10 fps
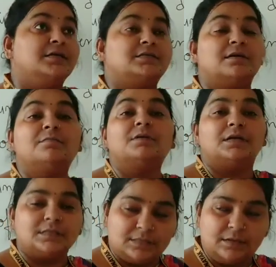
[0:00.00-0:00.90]

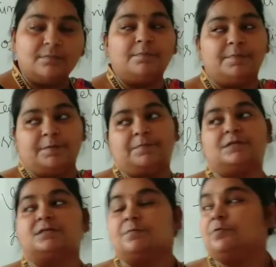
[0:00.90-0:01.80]
some
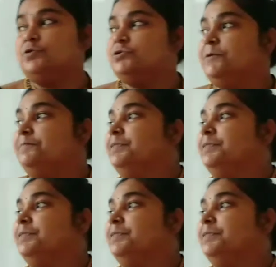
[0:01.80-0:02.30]
people, suppose